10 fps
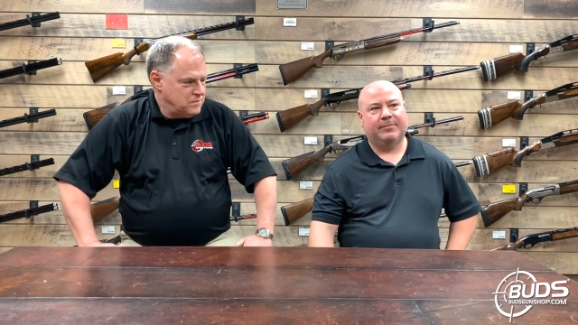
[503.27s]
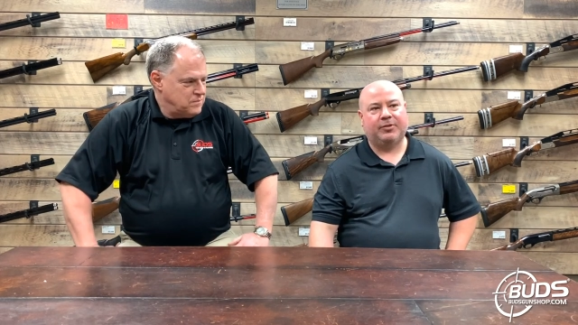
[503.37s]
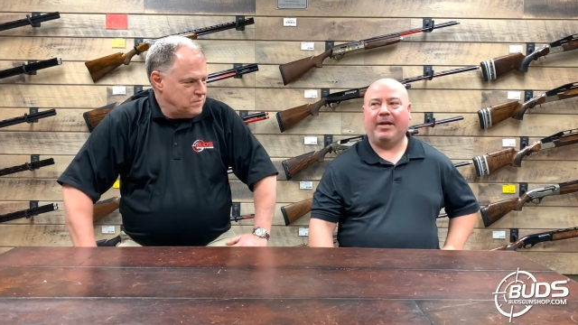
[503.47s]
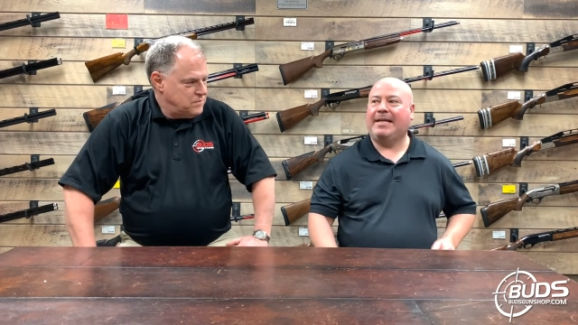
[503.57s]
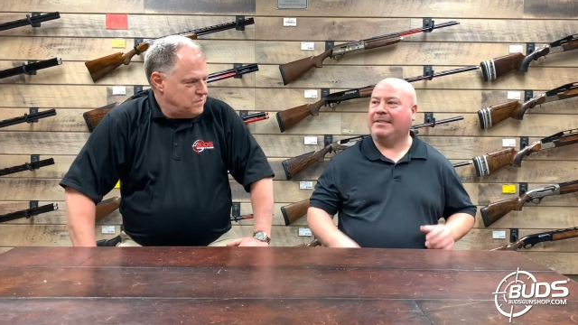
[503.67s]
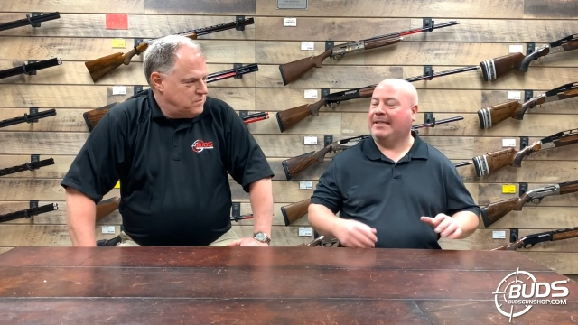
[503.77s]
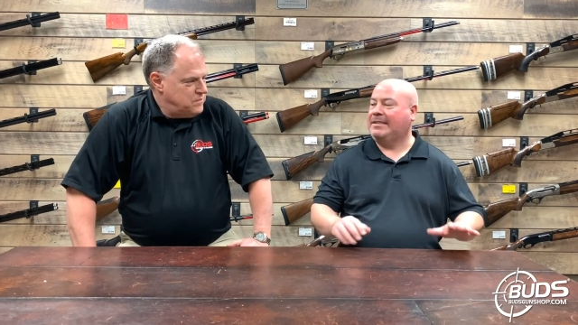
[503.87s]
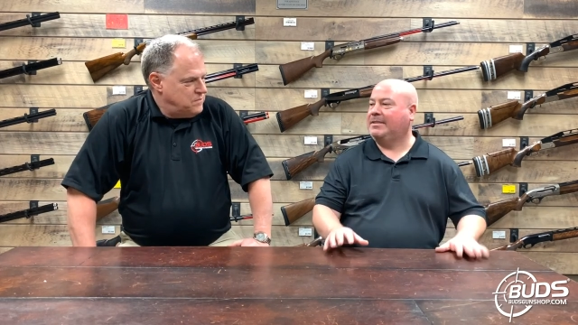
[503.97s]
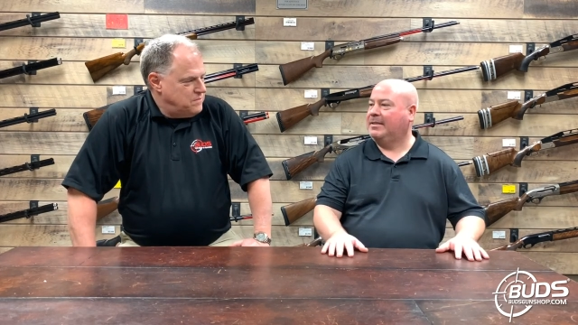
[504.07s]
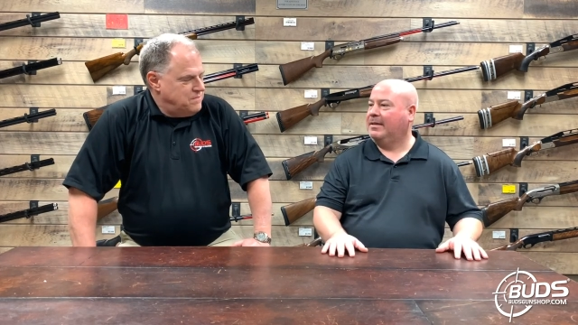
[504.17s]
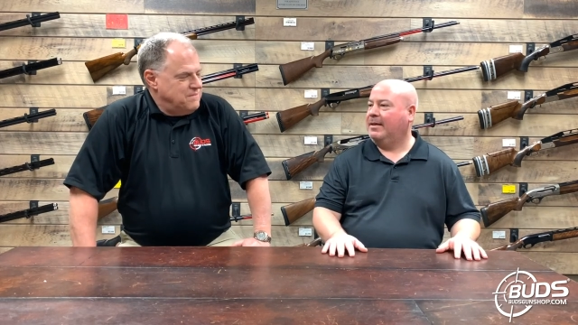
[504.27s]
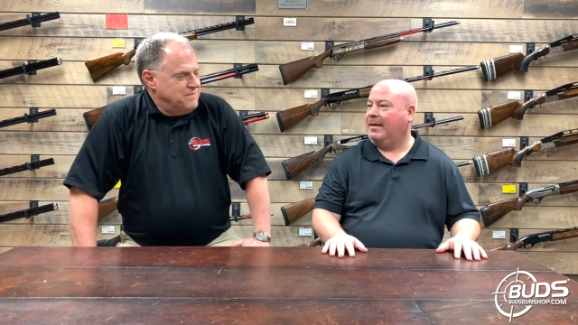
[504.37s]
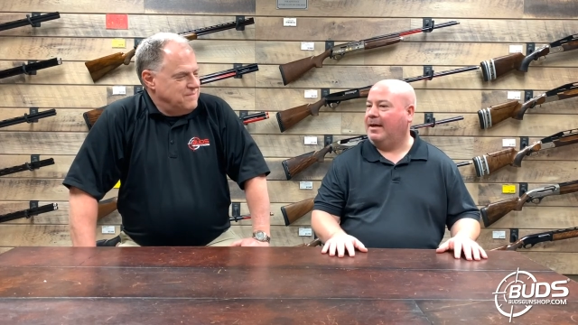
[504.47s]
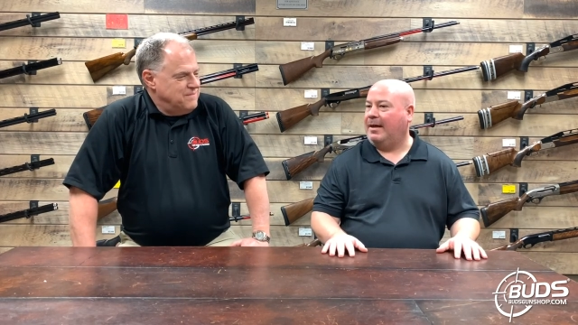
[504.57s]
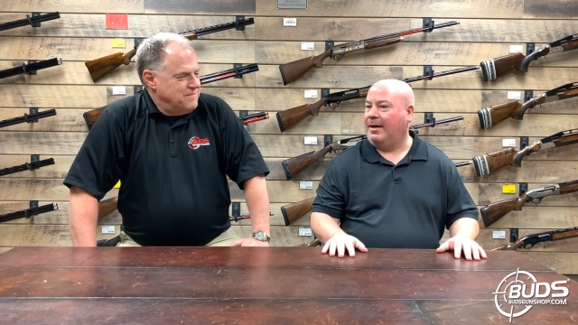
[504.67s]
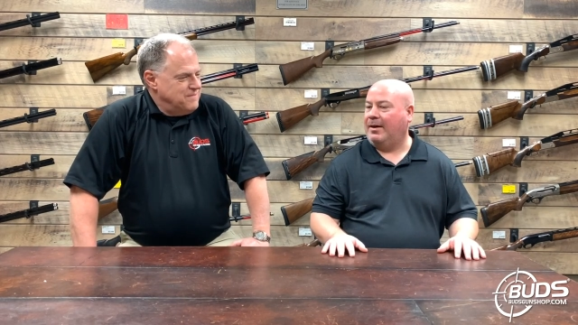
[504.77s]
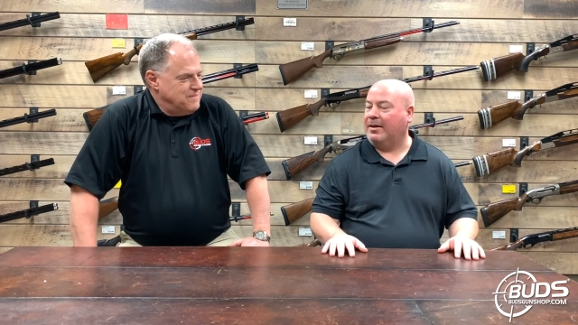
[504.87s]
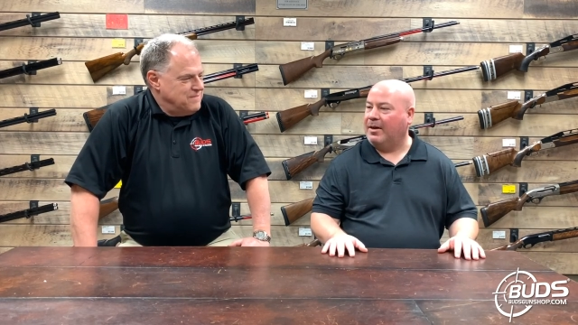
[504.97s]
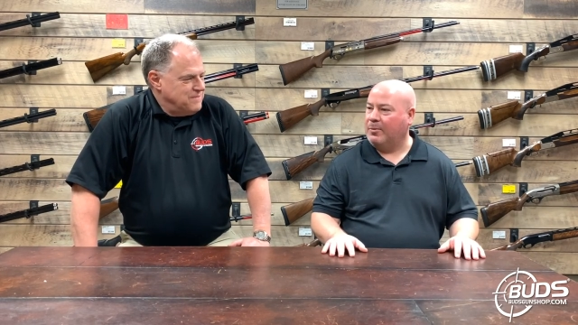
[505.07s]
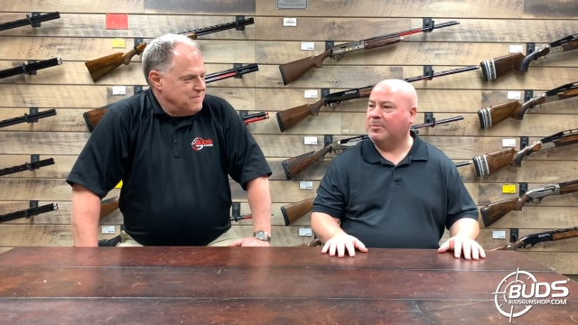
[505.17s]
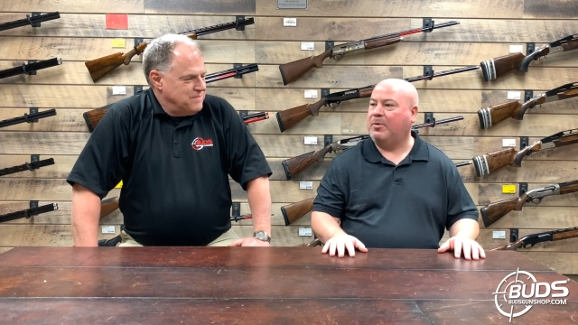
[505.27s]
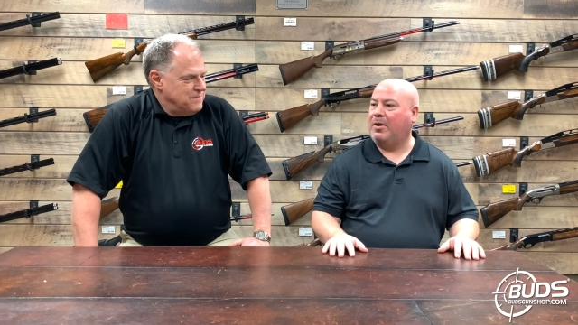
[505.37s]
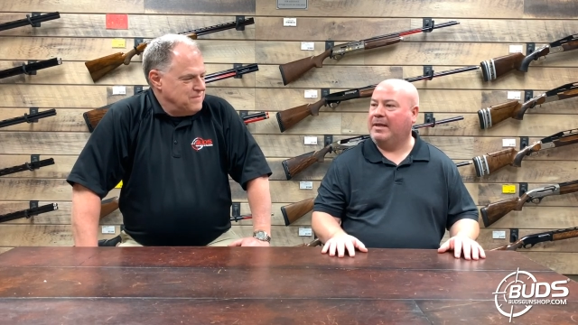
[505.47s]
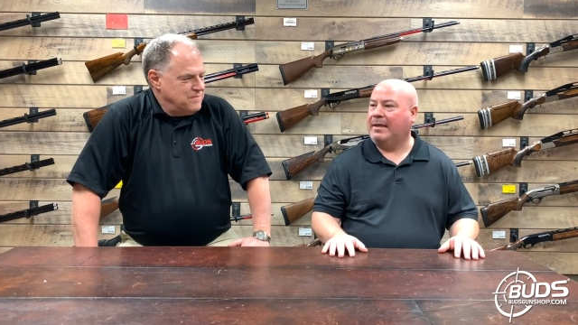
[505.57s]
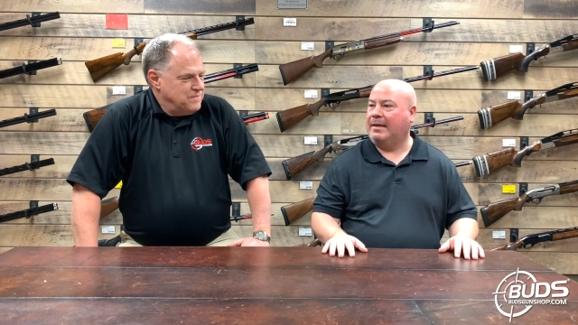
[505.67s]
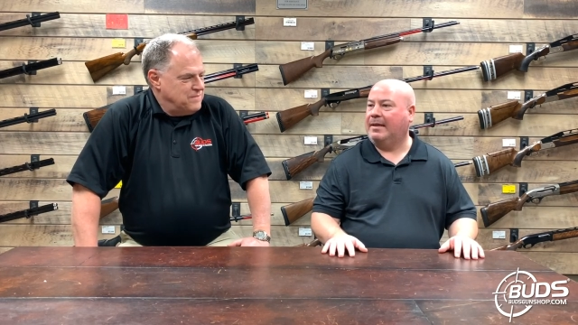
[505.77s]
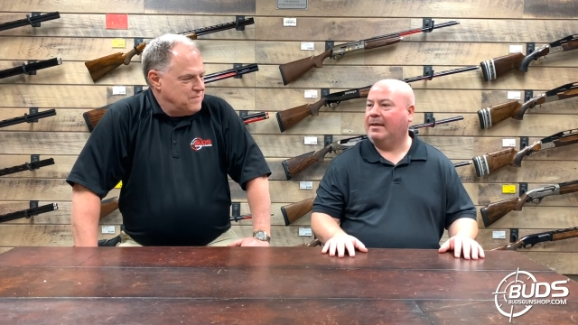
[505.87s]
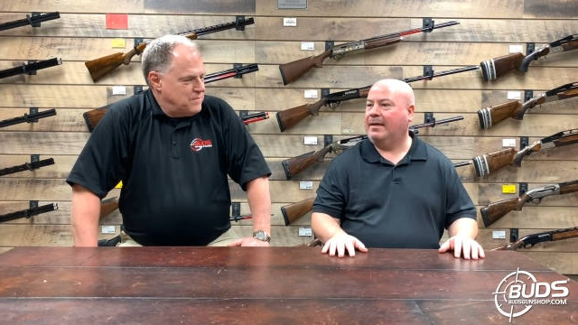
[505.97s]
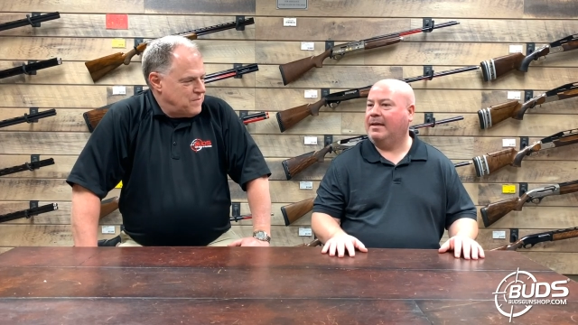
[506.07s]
Speaker 1: tragedies. Uh, a gun was brought in